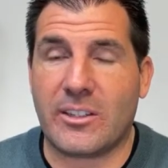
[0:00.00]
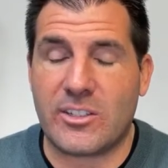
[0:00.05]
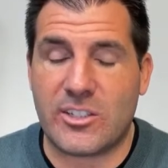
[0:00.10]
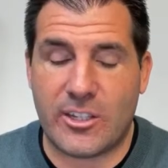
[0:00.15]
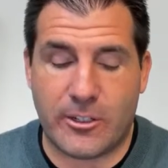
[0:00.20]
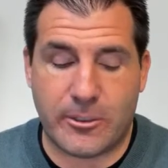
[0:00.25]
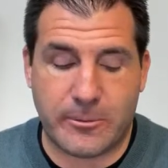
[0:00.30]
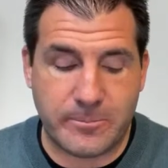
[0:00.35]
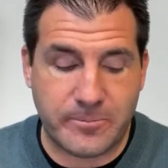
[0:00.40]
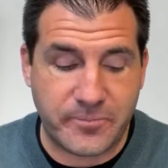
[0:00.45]

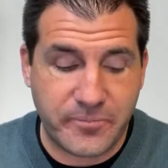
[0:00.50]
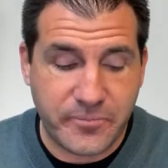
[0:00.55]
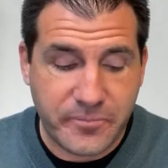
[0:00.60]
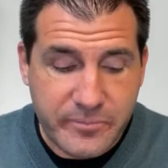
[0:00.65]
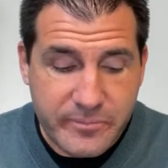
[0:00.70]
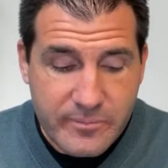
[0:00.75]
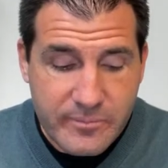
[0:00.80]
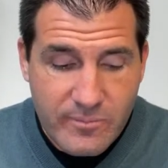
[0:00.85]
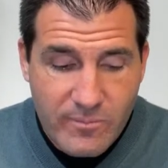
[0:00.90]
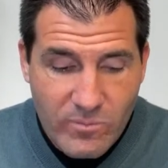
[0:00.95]
So
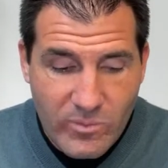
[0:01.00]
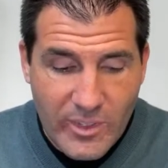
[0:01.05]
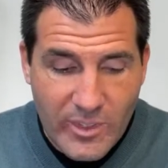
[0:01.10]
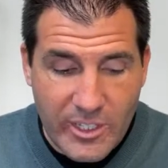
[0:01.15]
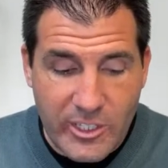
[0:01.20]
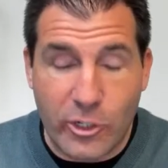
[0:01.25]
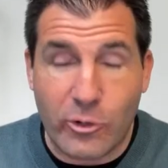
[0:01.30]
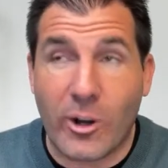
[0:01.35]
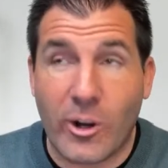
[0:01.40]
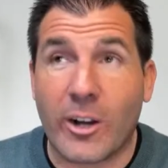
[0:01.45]

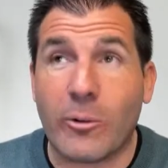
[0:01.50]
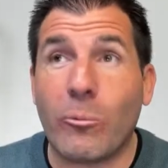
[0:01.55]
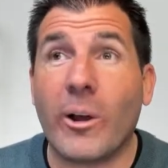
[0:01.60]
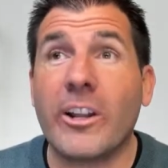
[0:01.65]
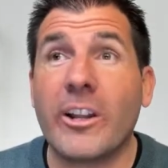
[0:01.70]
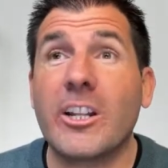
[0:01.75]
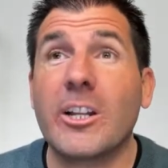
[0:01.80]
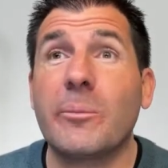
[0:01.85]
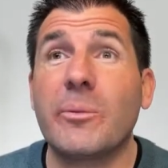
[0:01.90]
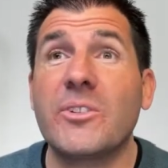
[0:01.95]
you are
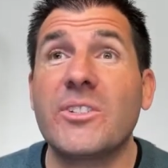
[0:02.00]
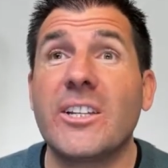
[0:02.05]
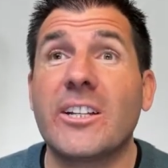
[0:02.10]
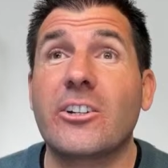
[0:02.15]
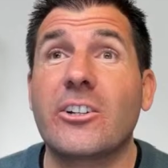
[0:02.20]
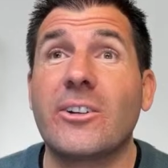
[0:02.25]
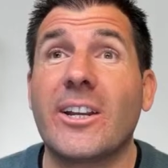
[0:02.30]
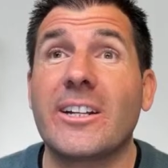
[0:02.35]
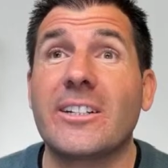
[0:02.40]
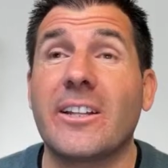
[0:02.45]
one hundred percent
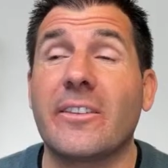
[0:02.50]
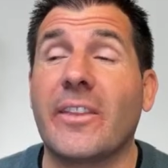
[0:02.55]
correct.